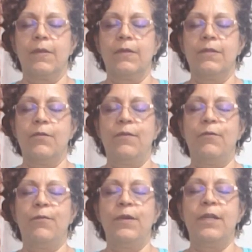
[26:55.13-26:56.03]
So feel
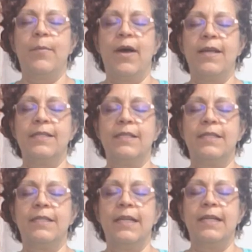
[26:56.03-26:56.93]
free to pause
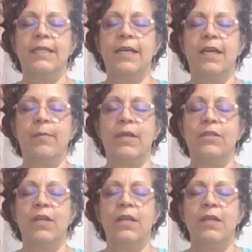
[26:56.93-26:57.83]
this anytime
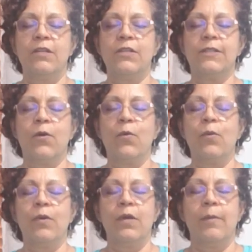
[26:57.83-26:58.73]
and just
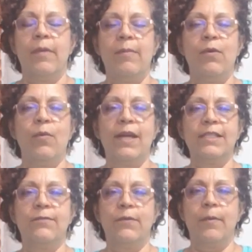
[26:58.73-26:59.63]
go maybe
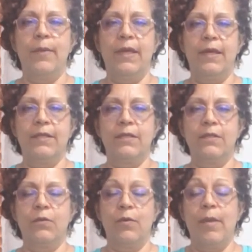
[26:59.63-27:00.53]
rest for a bit,
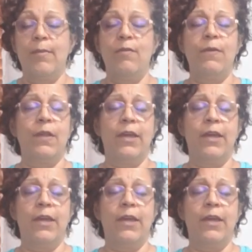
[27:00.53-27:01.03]
or maybe you feel